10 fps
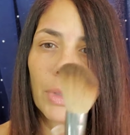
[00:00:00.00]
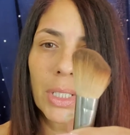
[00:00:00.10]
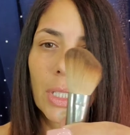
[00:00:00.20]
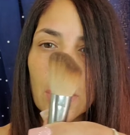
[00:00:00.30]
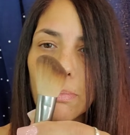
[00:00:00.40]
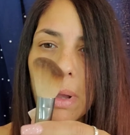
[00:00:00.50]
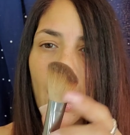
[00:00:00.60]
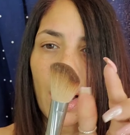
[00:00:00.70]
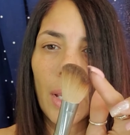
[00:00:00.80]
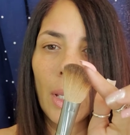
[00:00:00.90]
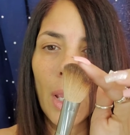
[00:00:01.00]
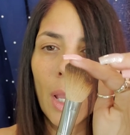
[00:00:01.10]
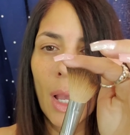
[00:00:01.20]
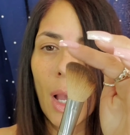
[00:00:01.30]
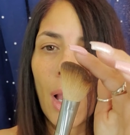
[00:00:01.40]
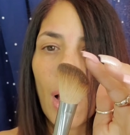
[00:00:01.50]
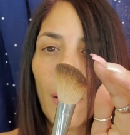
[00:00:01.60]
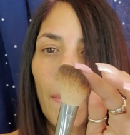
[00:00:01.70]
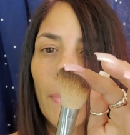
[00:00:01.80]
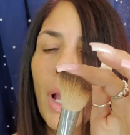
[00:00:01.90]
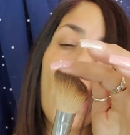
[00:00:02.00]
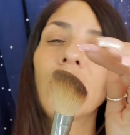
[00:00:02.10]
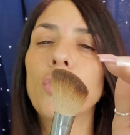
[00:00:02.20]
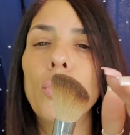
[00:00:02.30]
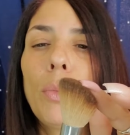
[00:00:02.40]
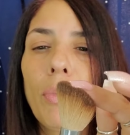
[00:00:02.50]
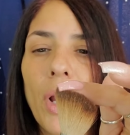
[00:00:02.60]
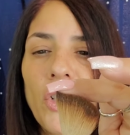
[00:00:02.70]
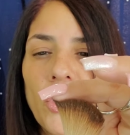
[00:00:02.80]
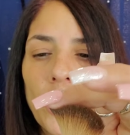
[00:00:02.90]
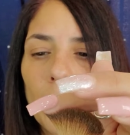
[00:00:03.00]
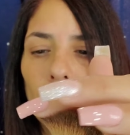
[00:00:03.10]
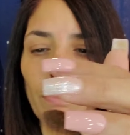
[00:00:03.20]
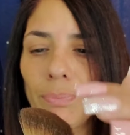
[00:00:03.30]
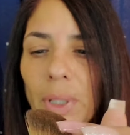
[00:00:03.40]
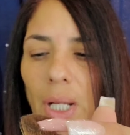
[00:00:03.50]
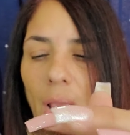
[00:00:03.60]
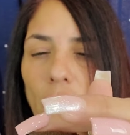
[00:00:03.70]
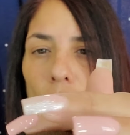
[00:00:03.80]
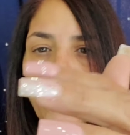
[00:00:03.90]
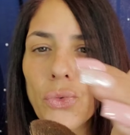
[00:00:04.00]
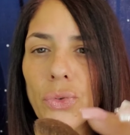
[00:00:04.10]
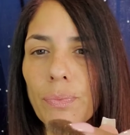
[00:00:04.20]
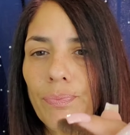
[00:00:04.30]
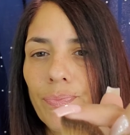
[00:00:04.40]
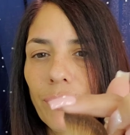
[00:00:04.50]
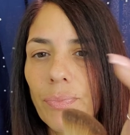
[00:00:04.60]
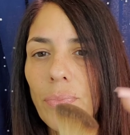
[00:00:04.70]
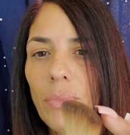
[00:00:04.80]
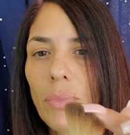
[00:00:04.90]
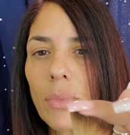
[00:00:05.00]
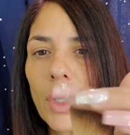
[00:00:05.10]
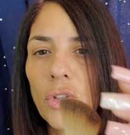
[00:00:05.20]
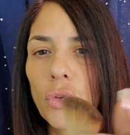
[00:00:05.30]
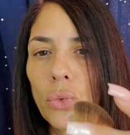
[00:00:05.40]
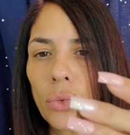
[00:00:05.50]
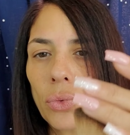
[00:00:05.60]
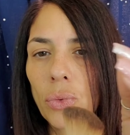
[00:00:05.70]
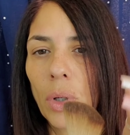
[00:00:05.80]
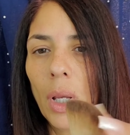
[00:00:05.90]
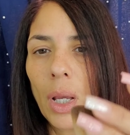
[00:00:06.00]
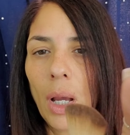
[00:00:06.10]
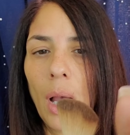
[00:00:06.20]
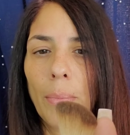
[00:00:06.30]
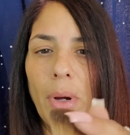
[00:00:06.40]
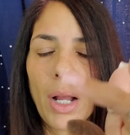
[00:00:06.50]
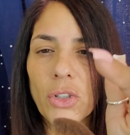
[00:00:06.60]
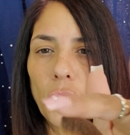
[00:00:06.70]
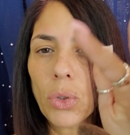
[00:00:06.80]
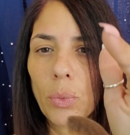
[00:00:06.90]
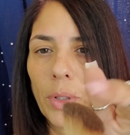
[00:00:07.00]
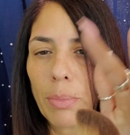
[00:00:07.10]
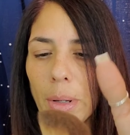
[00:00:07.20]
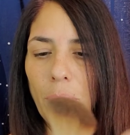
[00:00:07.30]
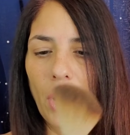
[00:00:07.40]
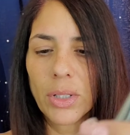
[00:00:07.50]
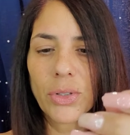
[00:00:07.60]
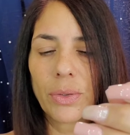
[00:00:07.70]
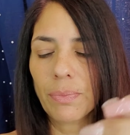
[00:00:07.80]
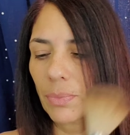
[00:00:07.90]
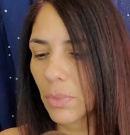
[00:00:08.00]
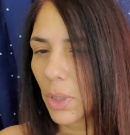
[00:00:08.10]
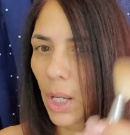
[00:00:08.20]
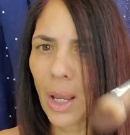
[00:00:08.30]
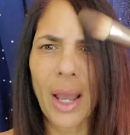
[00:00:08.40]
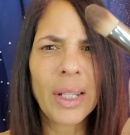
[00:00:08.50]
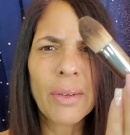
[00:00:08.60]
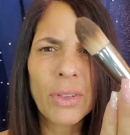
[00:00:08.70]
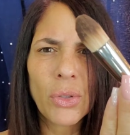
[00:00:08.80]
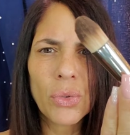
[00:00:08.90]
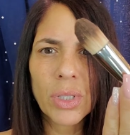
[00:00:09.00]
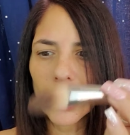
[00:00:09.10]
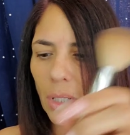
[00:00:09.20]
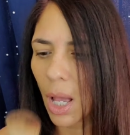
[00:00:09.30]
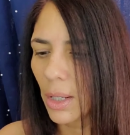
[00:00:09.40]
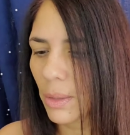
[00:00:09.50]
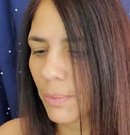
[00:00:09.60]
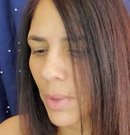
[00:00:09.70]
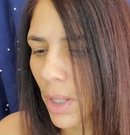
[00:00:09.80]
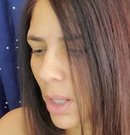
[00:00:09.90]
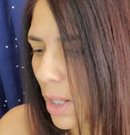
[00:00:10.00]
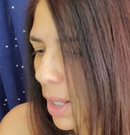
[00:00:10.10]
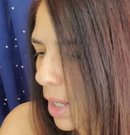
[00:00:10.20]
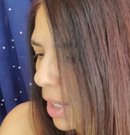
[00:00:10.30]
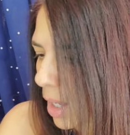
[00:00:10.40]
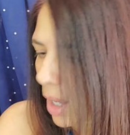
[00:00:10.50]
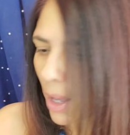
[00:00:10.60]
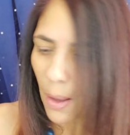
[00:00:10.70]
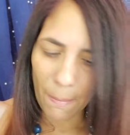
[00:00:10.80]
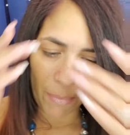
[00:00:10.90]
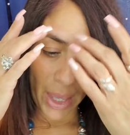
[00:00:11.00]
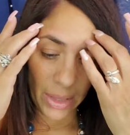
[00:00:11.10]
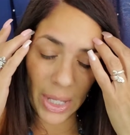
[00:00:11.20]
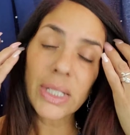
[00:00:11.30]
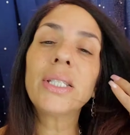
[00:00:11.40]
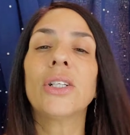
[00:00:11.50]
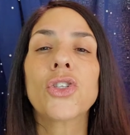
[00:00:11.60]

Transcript: This is my contour brush that I use to contour with my bronzer. Okay, I never use this side. And that's it.